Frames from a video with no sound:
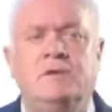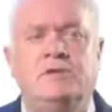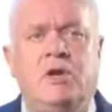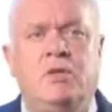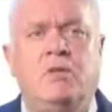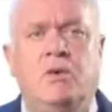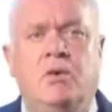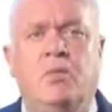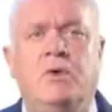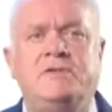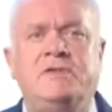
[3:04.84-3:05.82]
So,
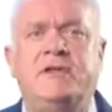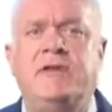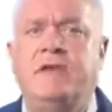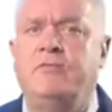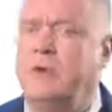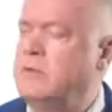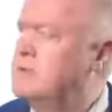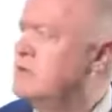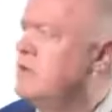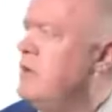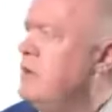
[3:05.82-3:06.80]
what are the key
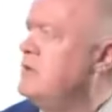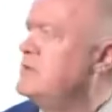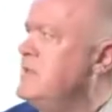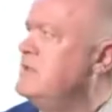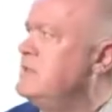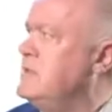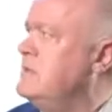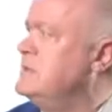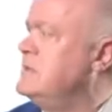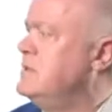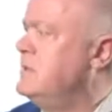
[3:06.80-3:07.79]
roles of the COX
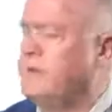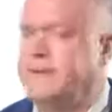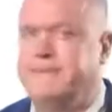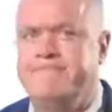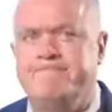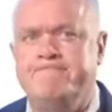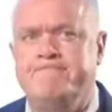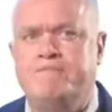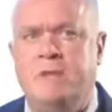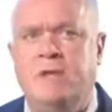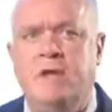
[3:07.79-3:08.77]
enzymes in the body?
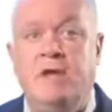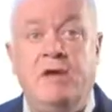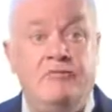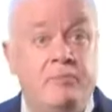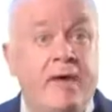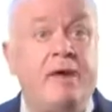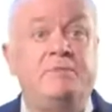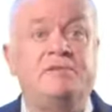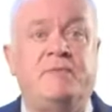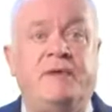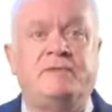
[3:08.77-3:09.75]
From our
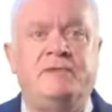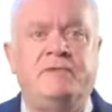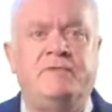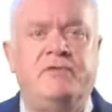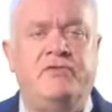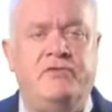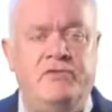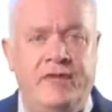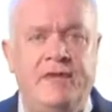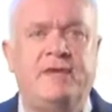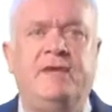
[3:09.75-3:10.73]
perspective,
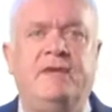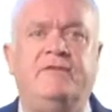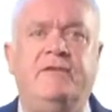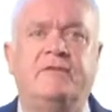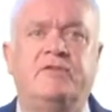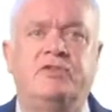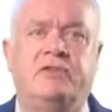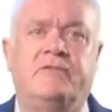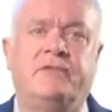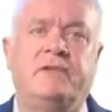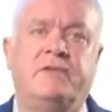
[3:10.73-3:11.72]
the key
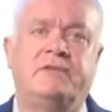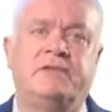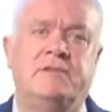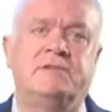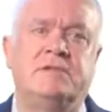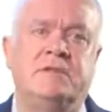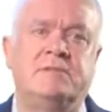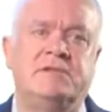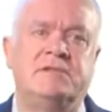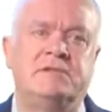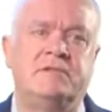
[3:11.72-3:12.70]
function of the COX
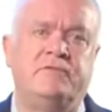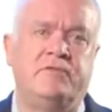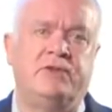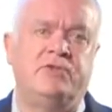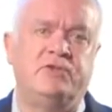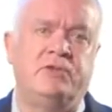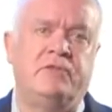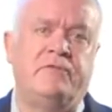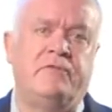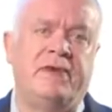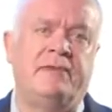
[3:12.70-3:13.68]
enzymes is the conversion
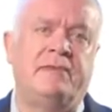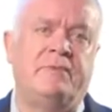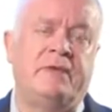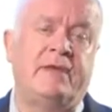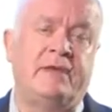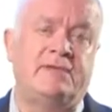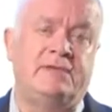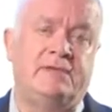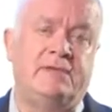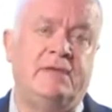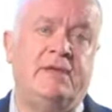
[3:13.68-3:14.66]
of arachidonic
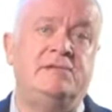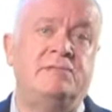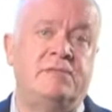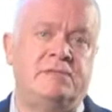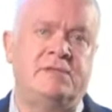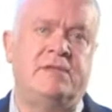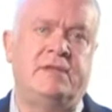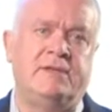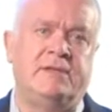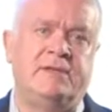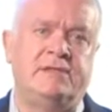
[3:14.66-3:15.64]
acid into
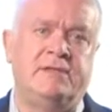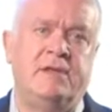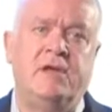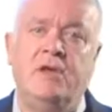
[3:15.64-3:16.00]
prostaglandins.